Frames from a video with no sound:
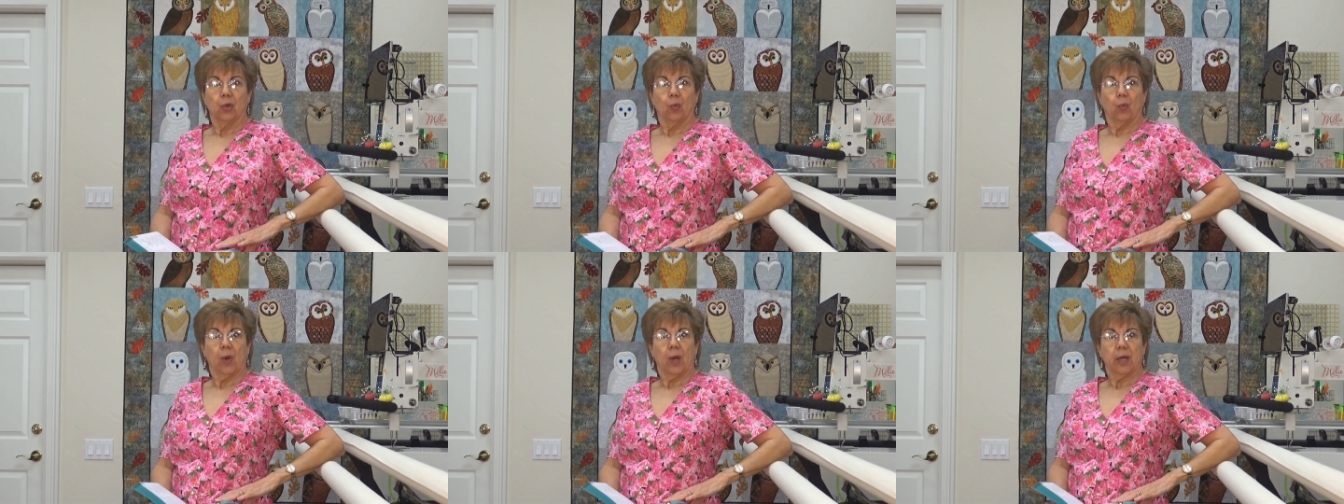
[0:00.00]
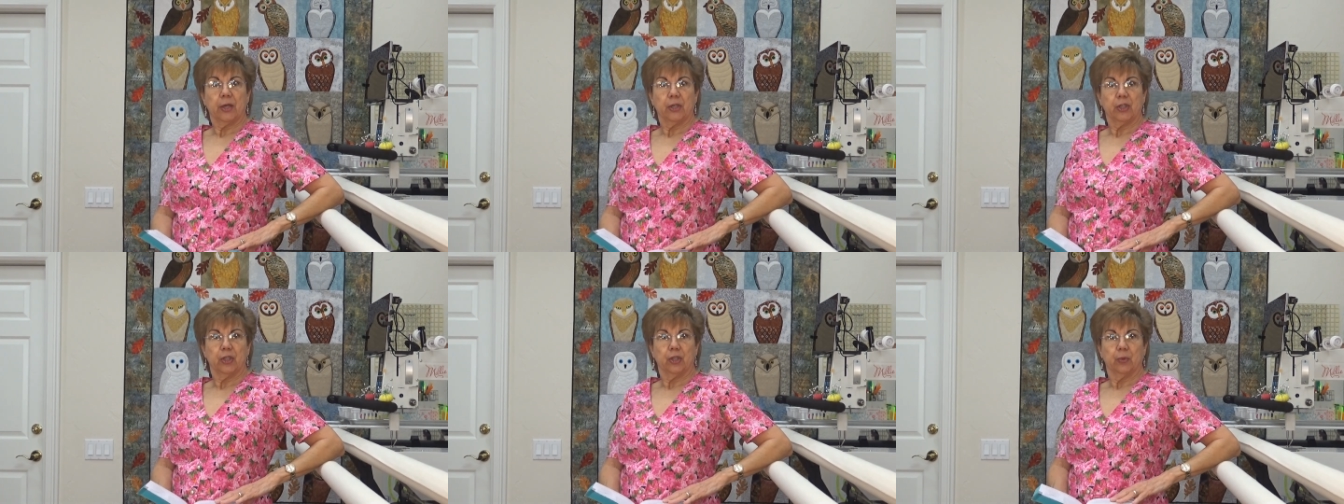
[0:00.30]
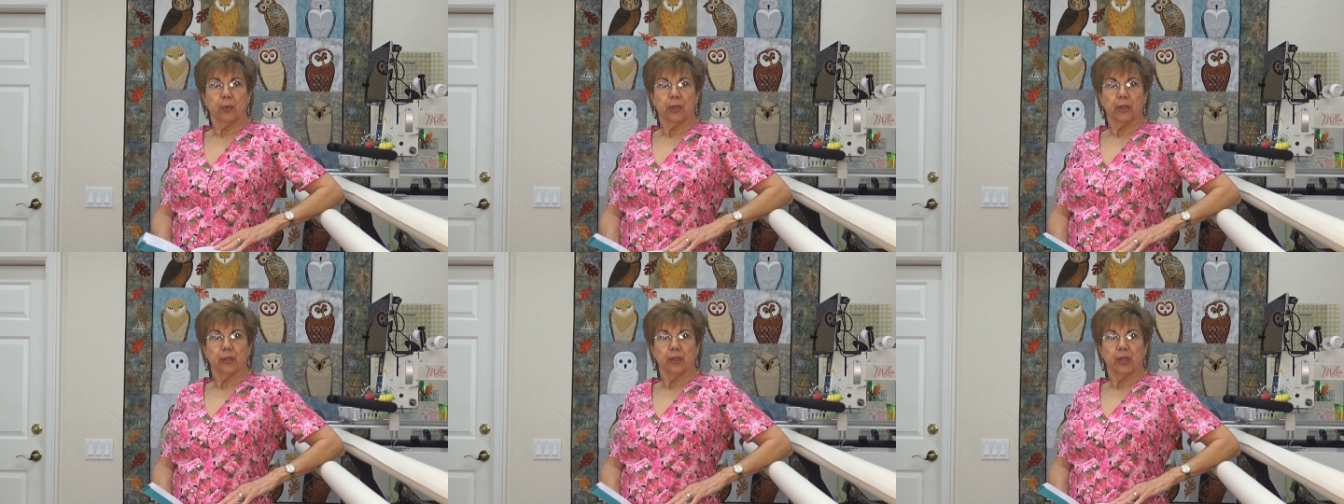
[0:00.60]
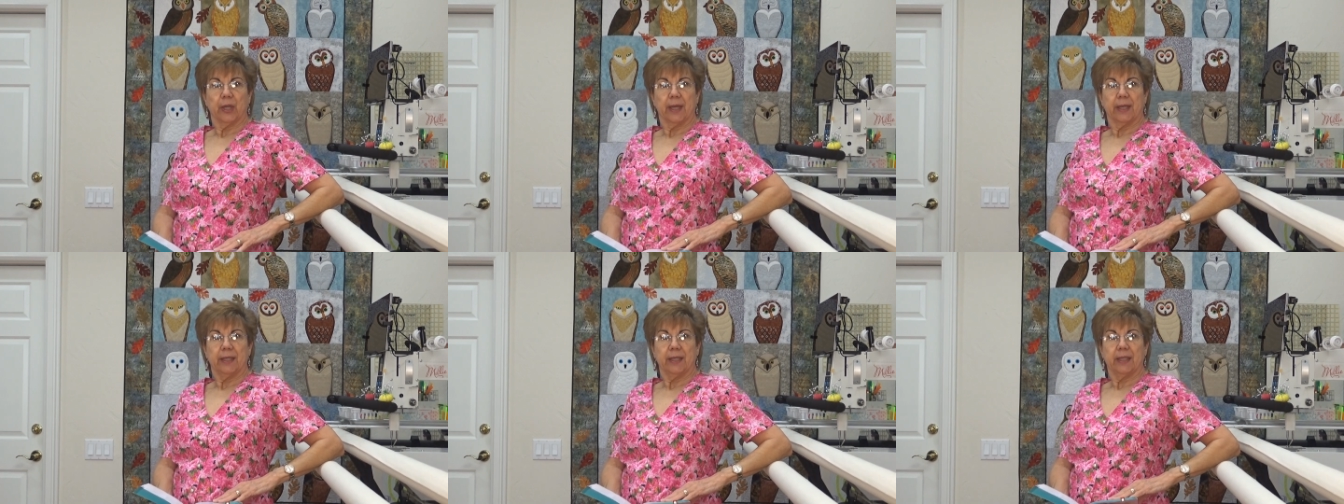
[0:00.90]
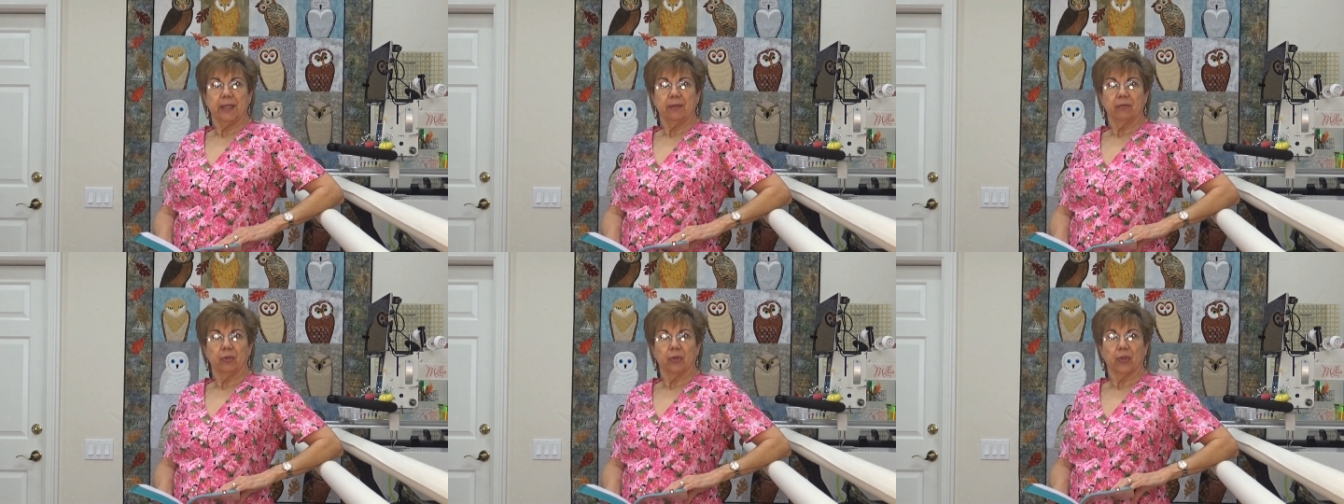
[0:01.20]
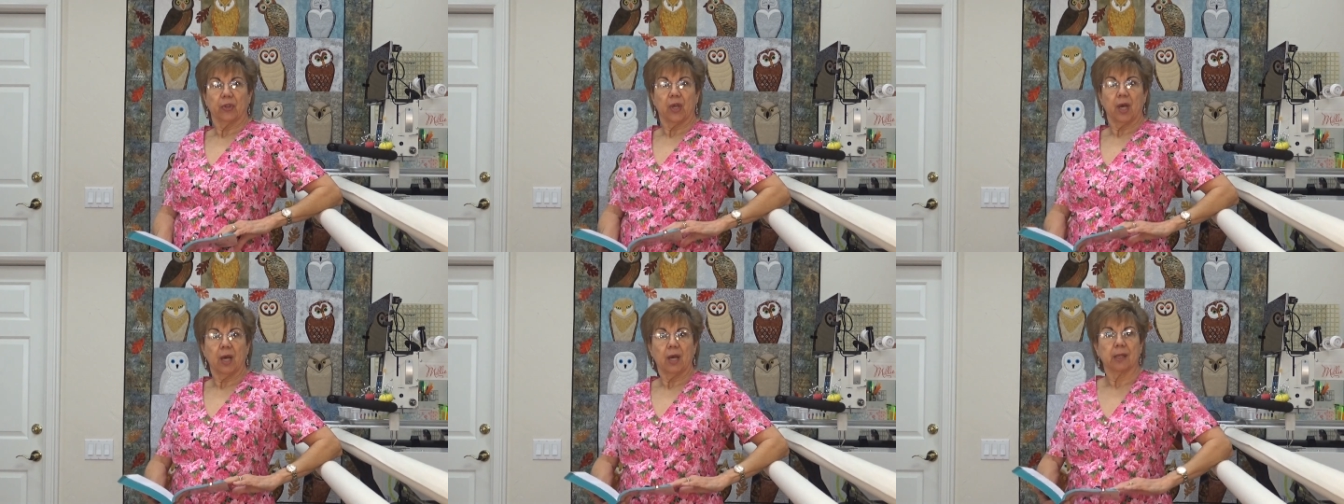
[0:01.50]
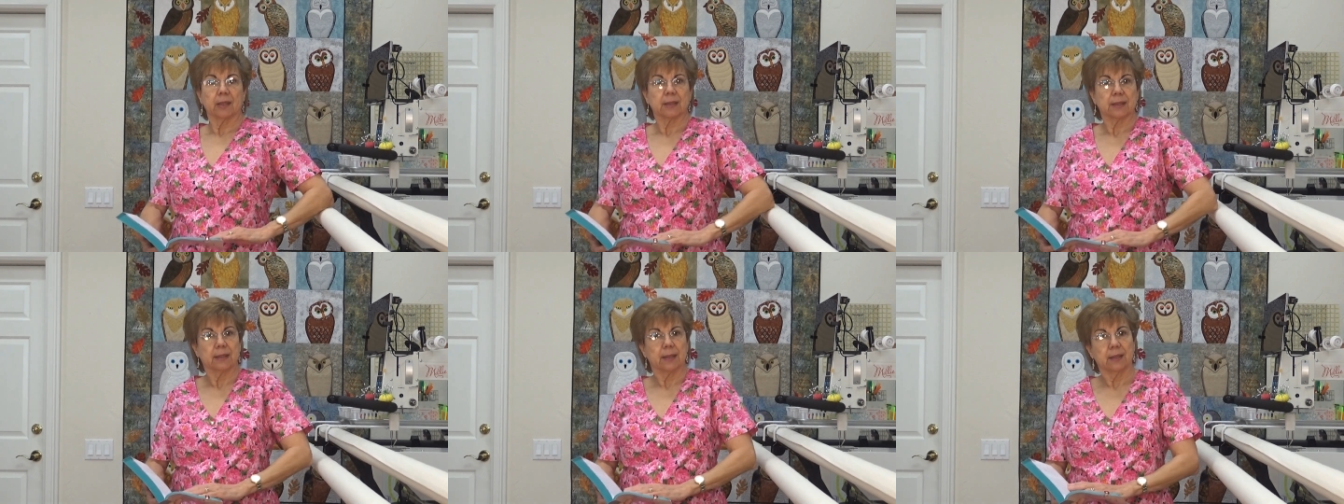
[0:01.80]
Why do you entertain evil
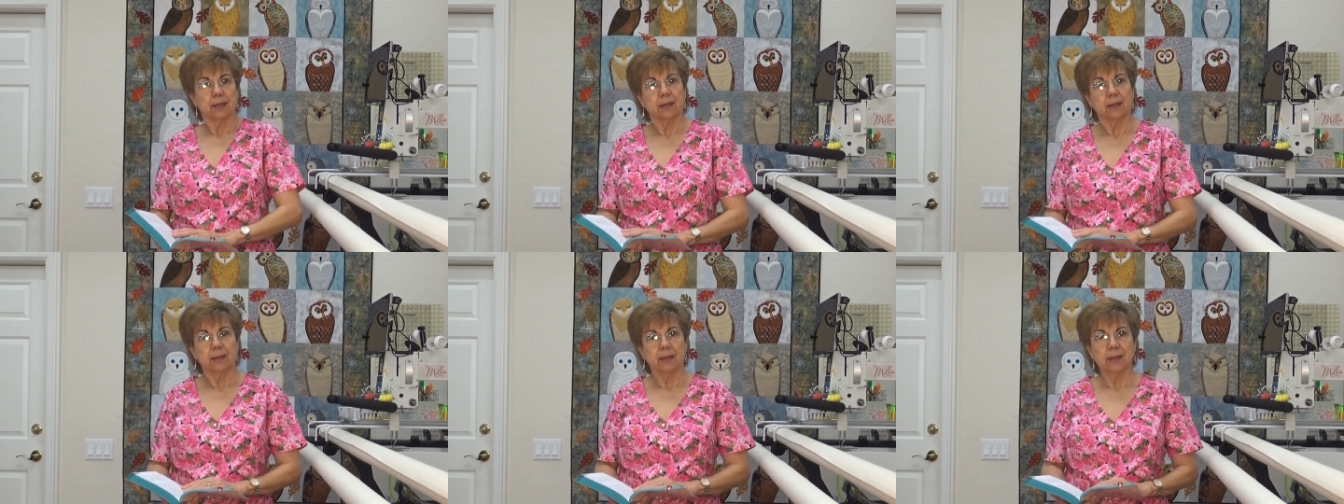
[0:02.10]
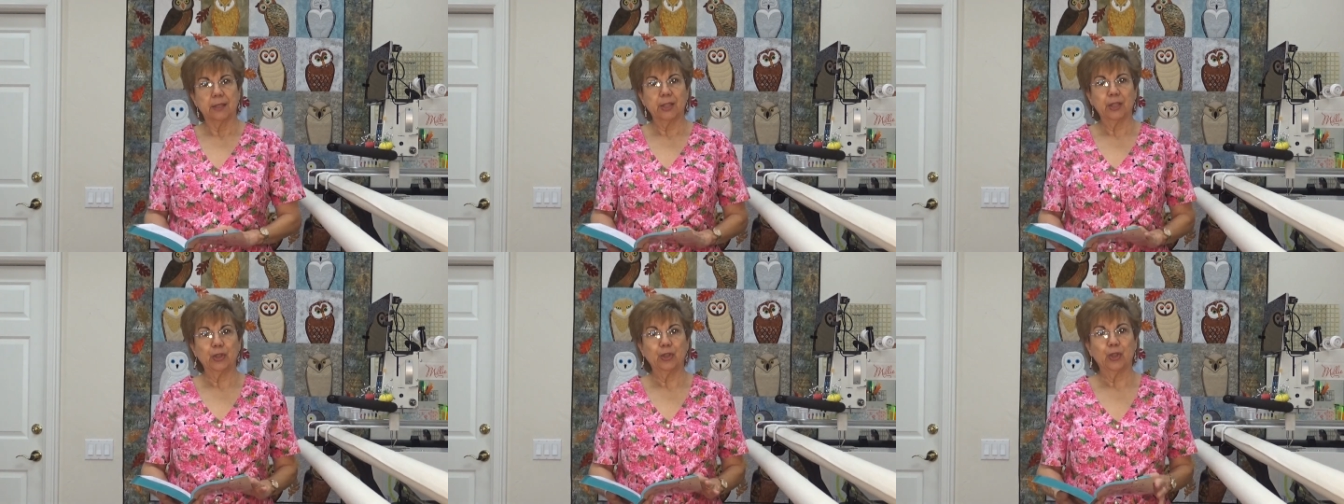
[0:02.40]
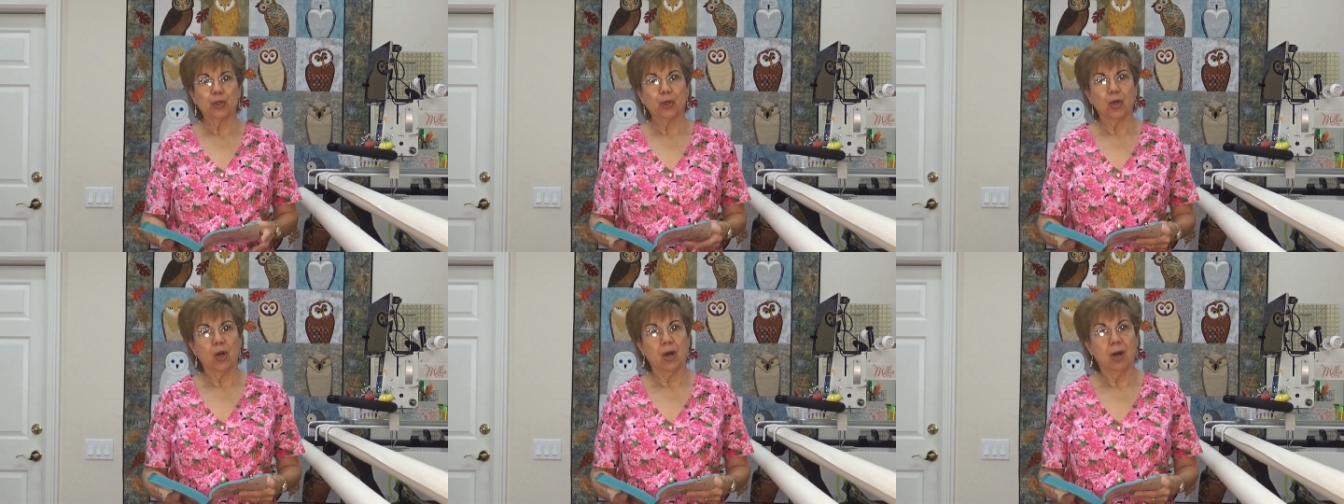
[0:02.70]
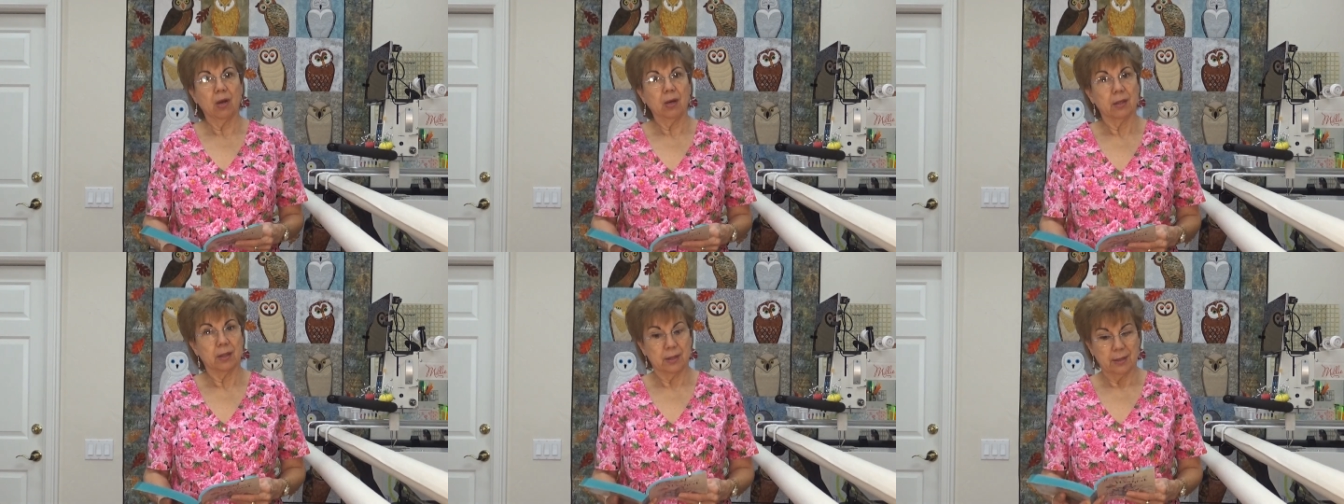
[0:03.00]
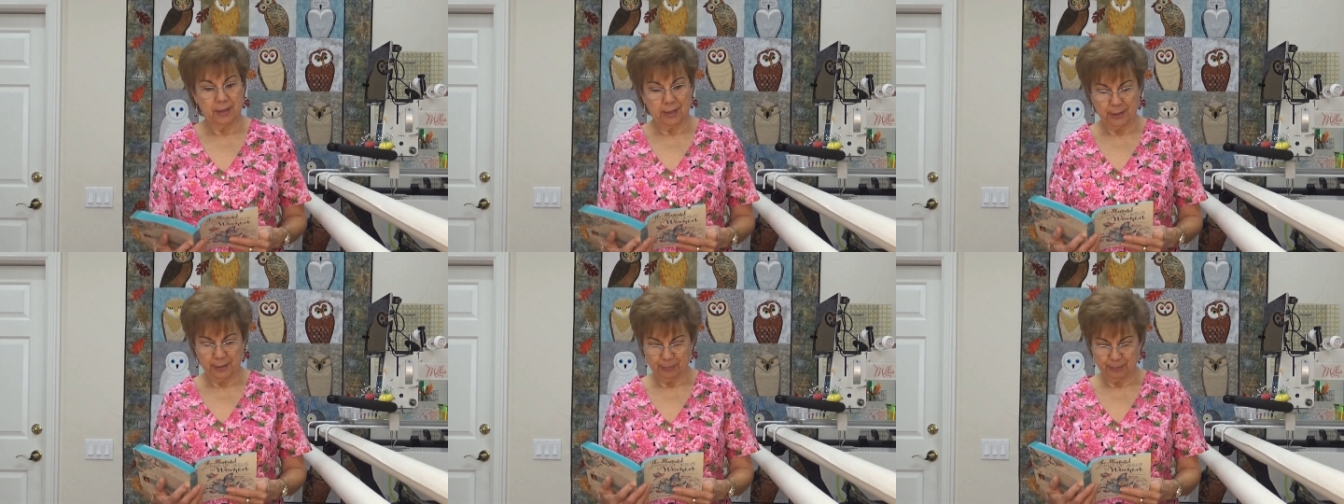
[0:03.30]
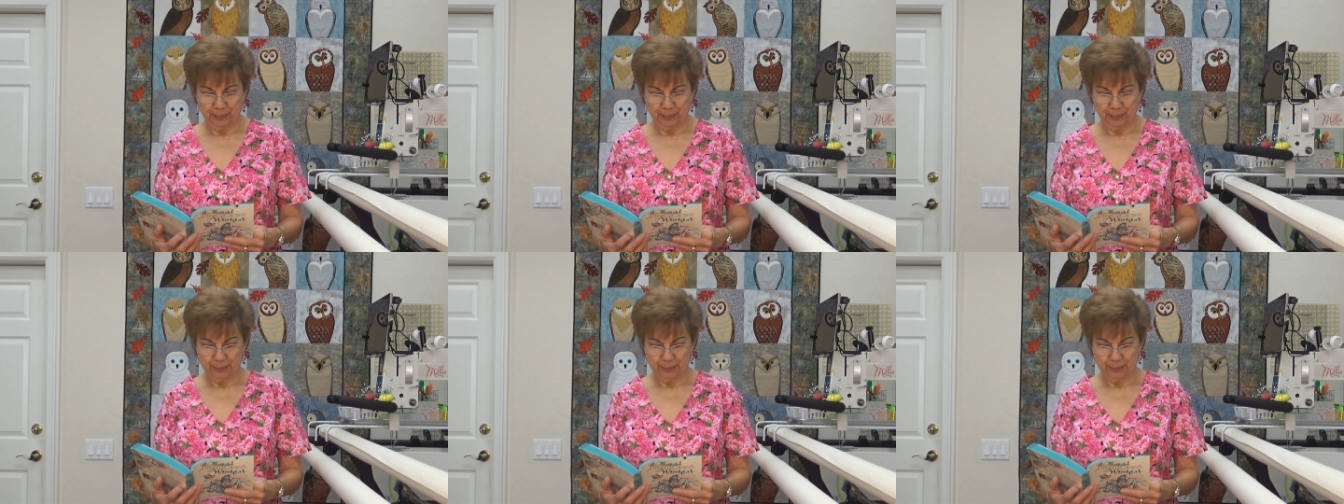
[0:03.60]
thoughts in your heart?